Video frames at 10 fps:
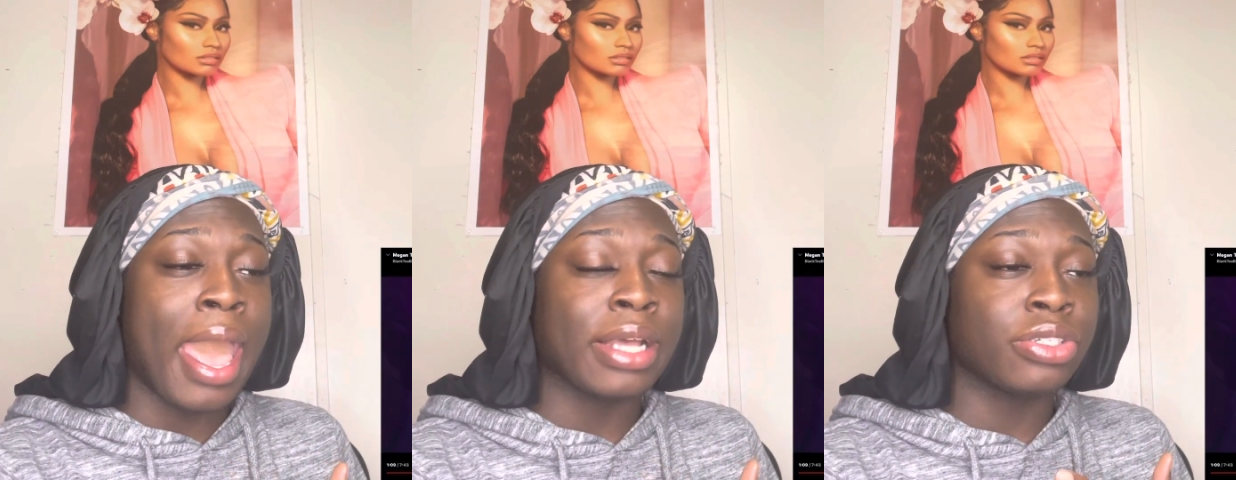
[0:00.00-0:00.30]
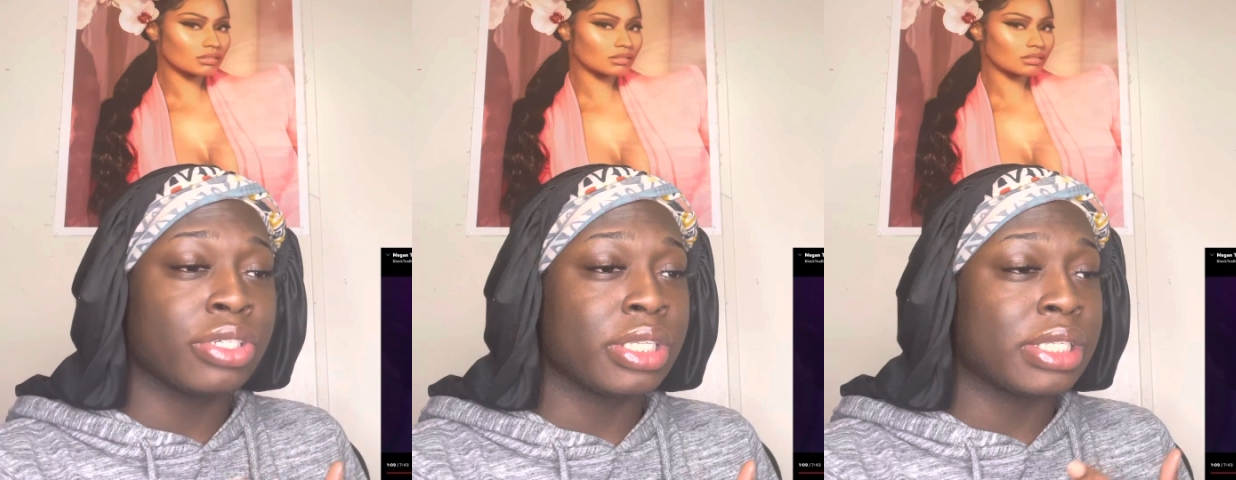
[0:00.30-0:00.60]

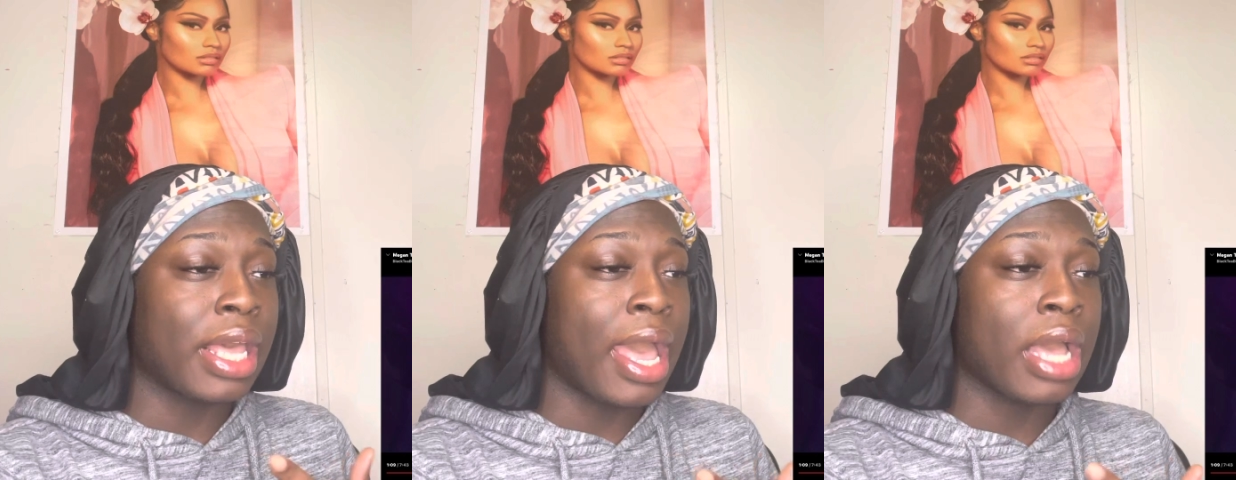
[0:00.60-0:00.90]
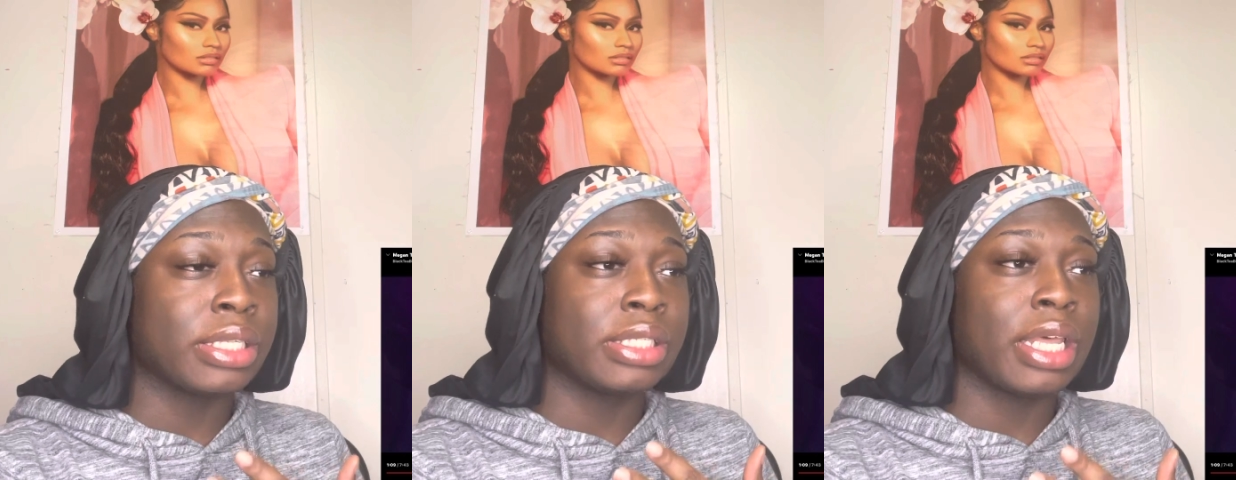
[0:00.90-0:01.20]
Speaker 1: actresses and
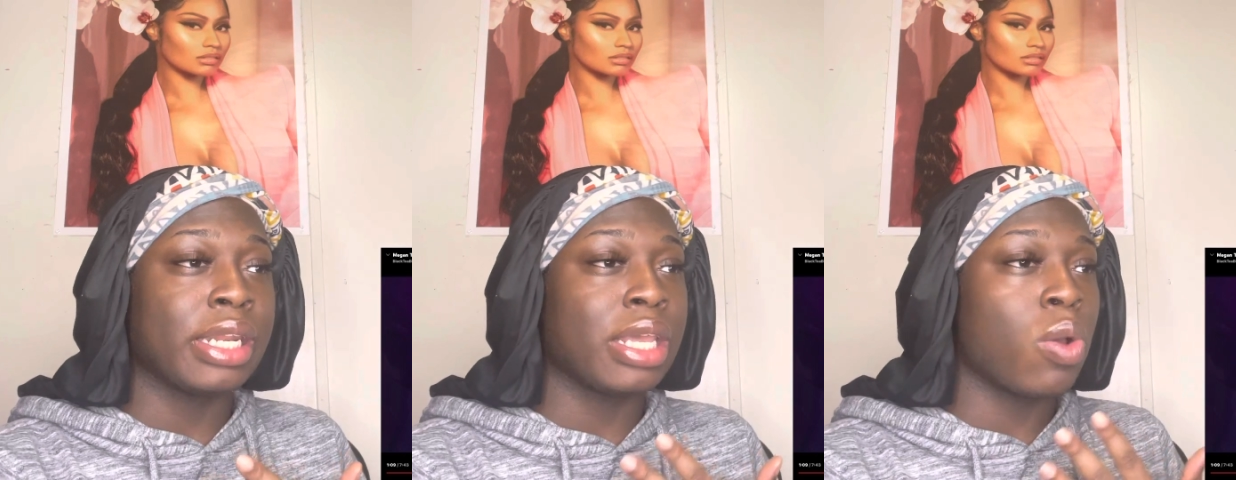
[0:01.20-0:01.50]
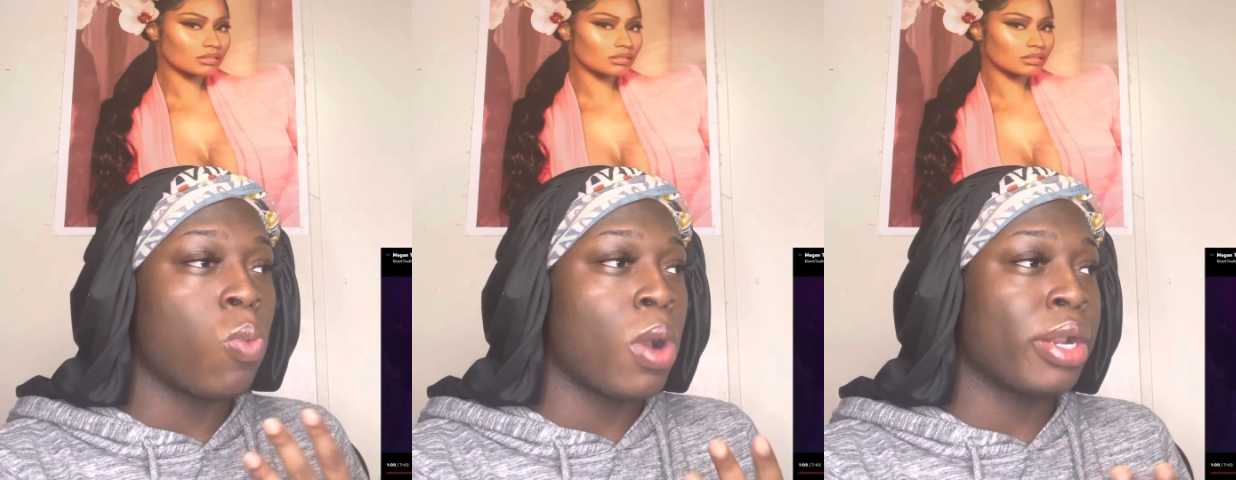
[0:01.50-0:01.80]
actors that did
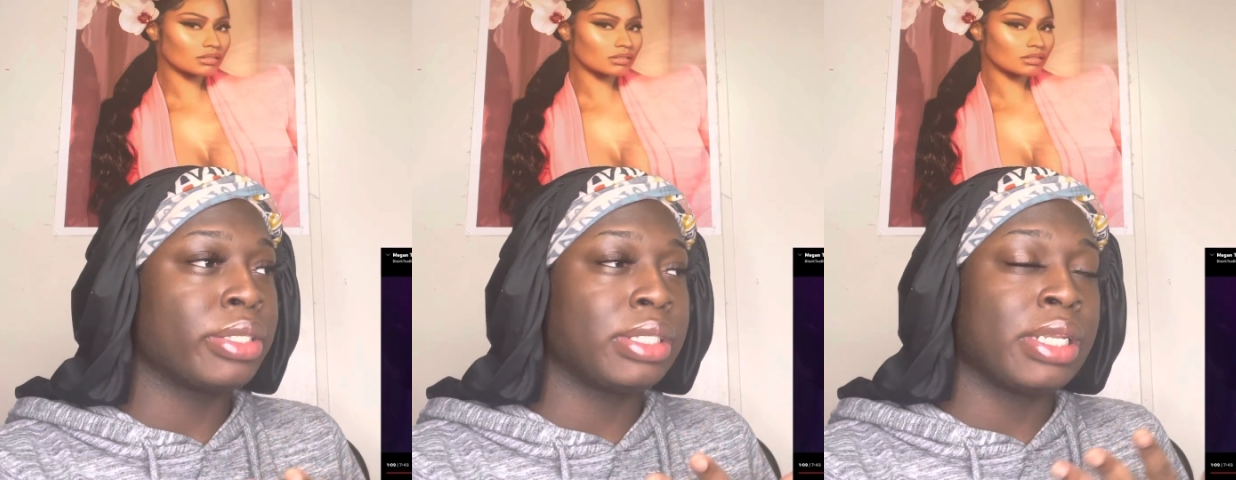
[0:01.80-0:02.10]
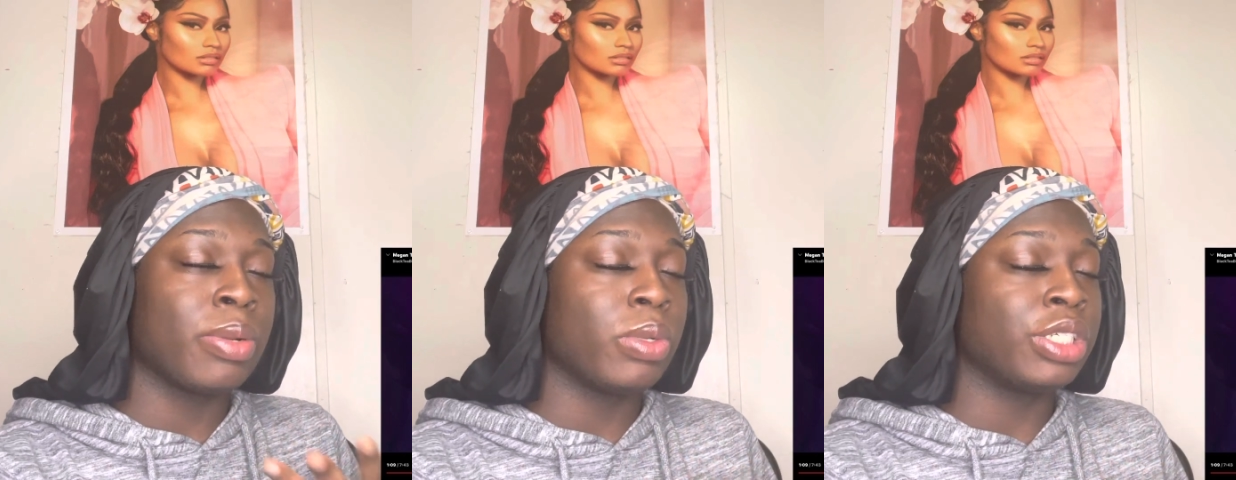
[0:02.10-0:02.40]
worse
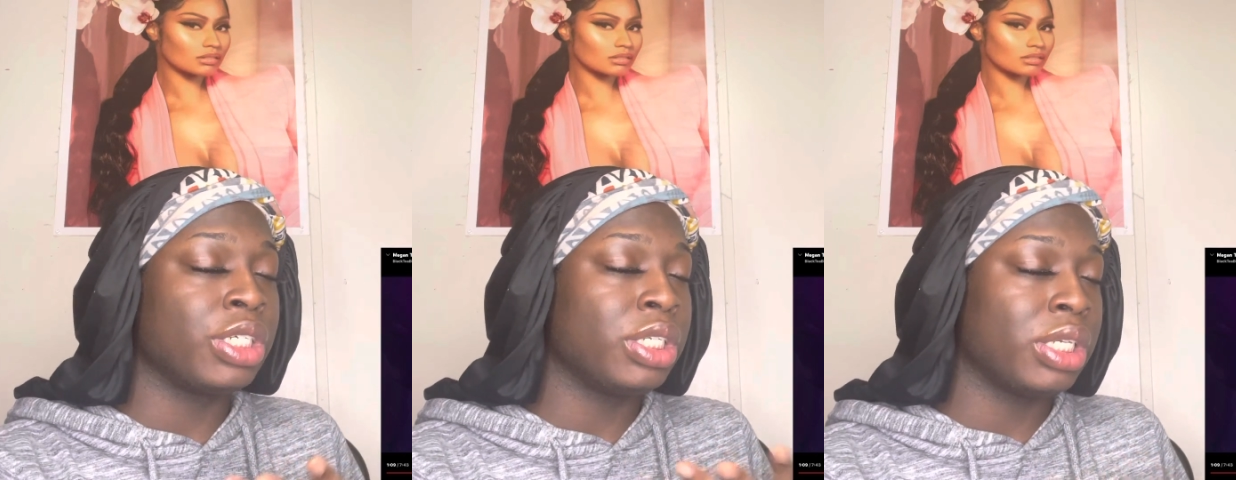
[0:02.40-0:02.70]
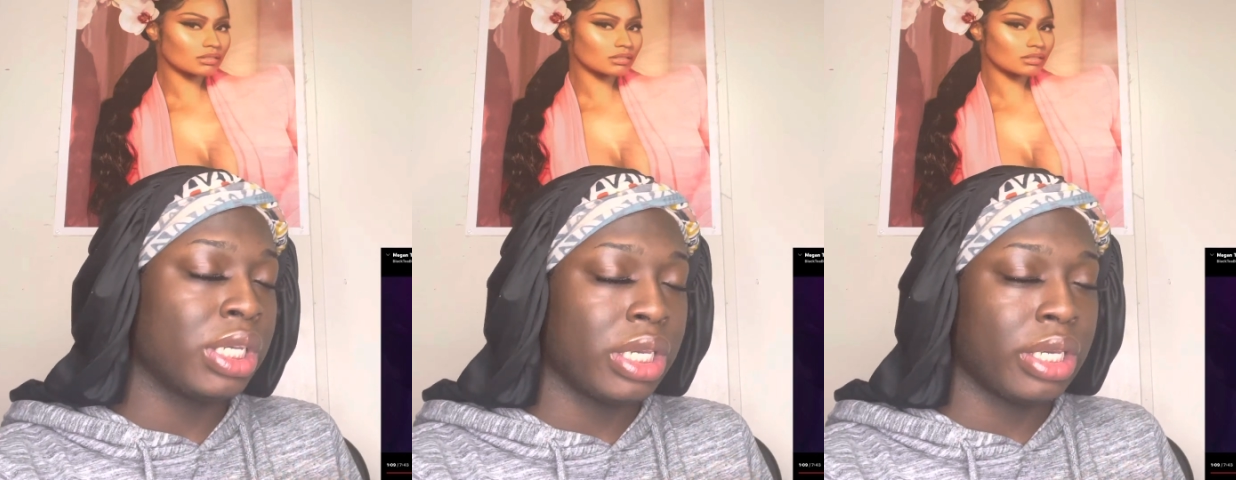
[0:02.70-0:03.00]
than what she
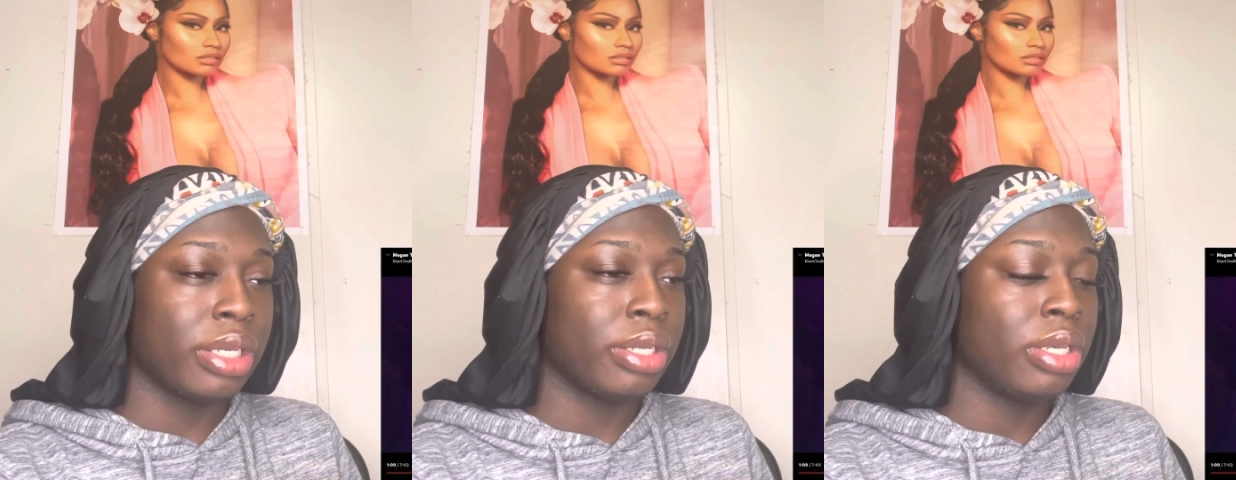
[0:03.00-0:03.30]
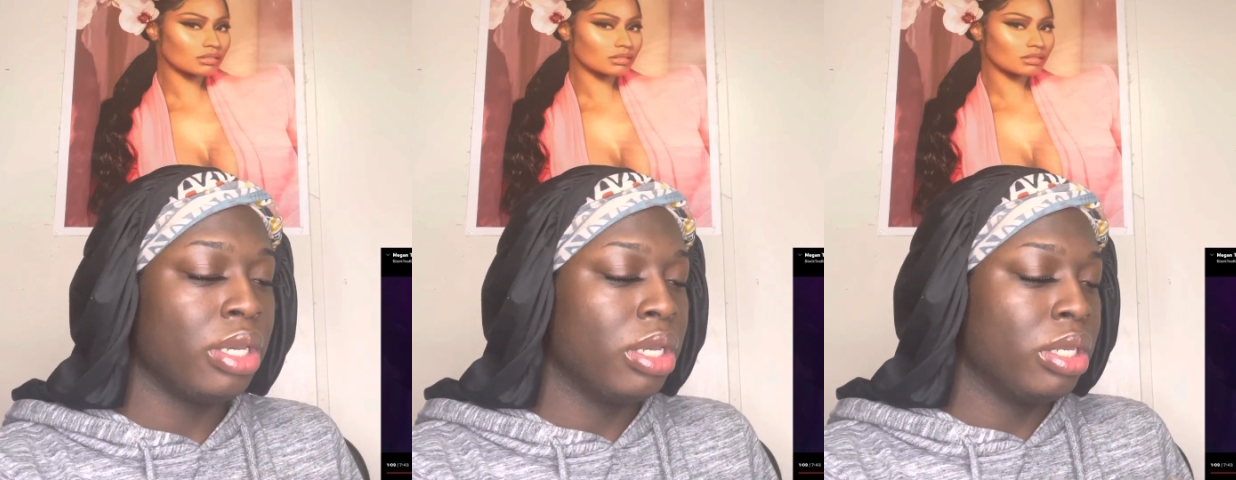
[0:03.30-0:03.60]
did.
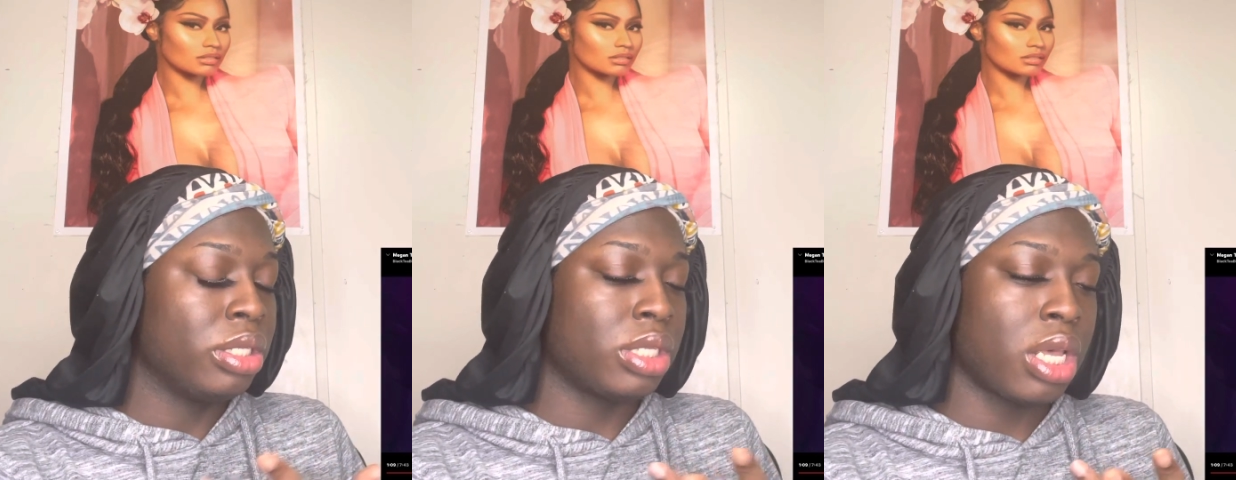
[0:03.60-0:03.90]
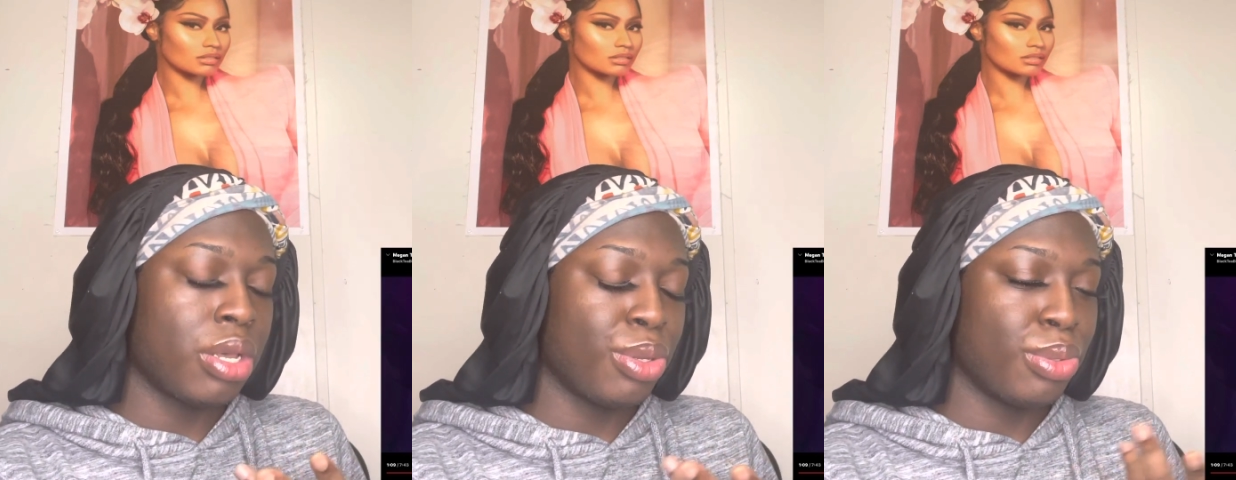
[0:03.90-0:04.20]

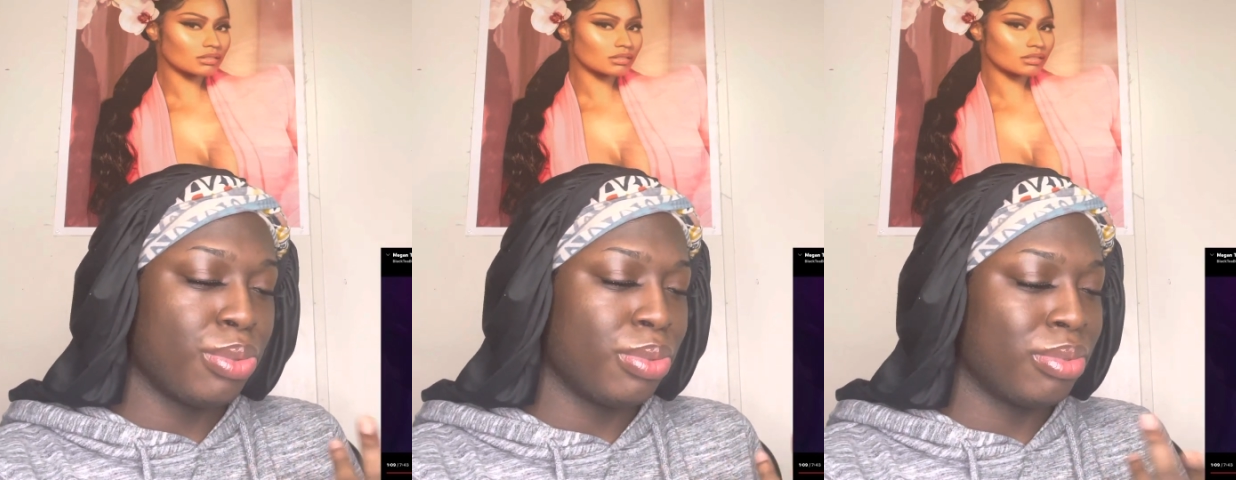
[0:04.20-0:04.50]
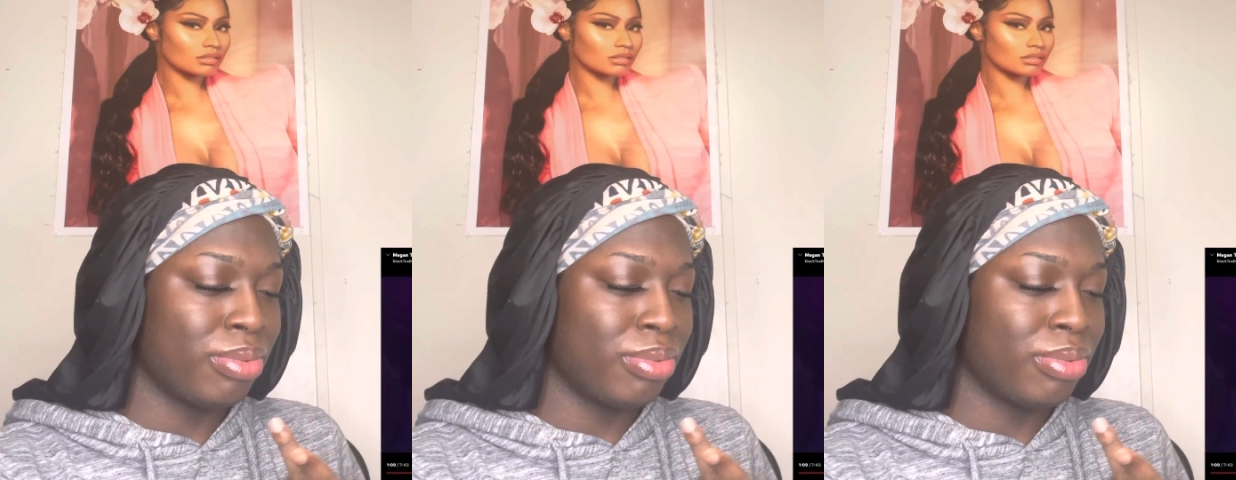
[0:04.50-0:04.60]
So,